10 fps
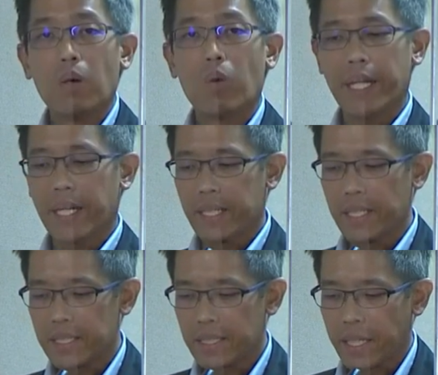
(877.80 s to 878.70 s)
While I
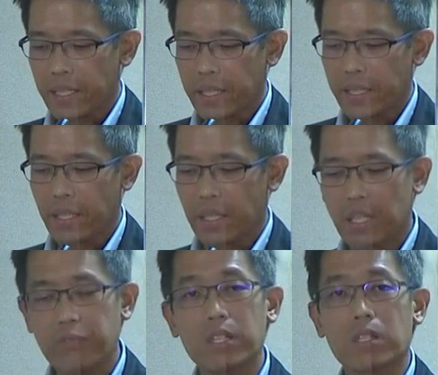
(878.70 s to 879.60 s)
understand that there are
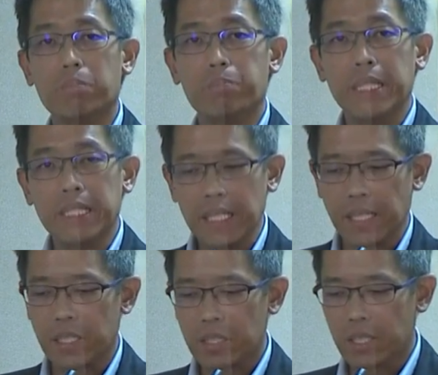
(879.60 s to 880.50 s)
often
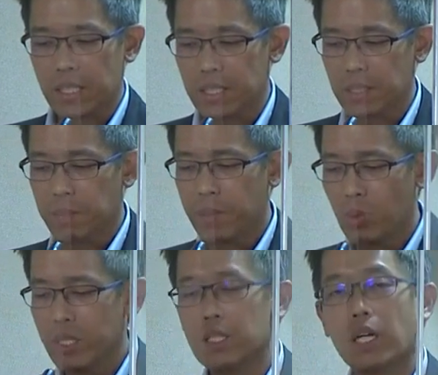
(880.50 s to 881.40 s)
competing interests
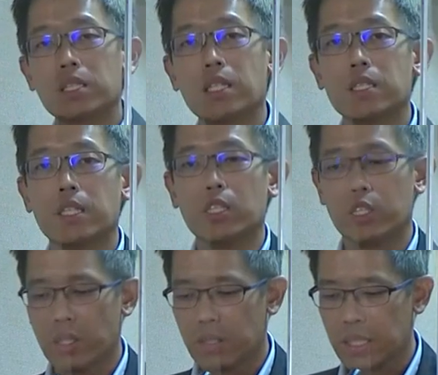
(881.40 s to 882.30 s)
between doctors and
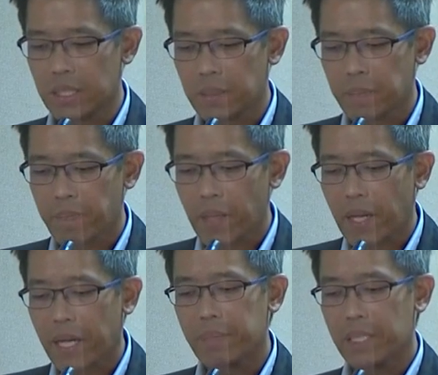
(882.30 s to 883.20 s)
insurers,
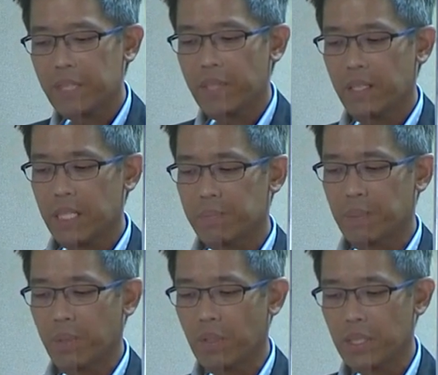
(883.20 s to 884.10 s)
I believe that these
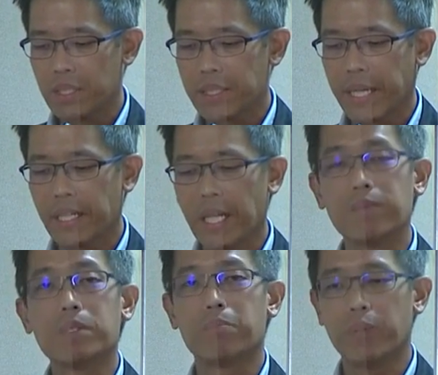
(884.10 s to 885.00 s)
proposals can
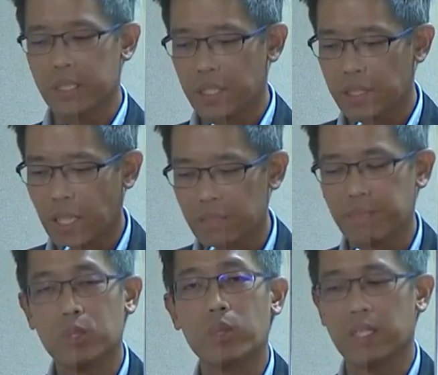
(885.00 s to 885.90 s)
help to bridge the
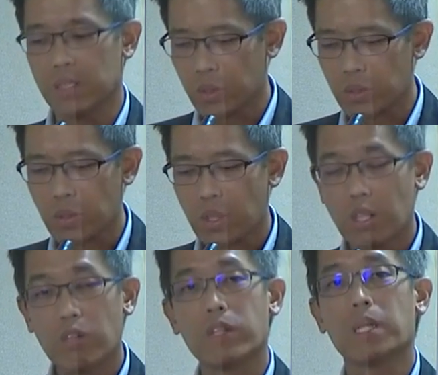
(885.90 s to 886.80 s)
gulf between the two
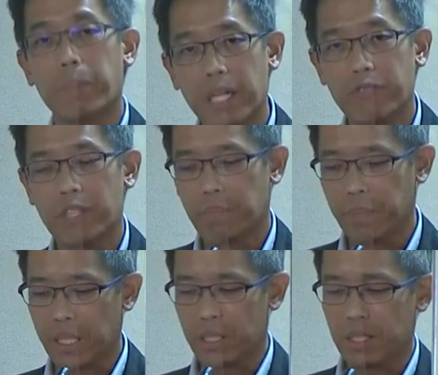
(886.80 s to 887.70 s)
for the benefit of
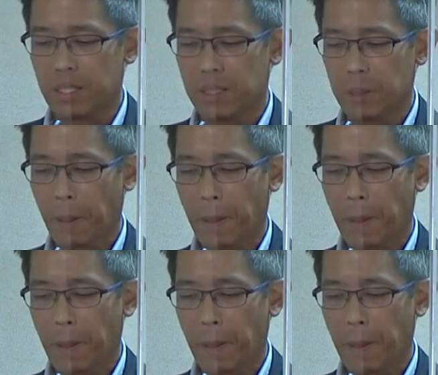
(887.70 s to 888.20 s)
patients.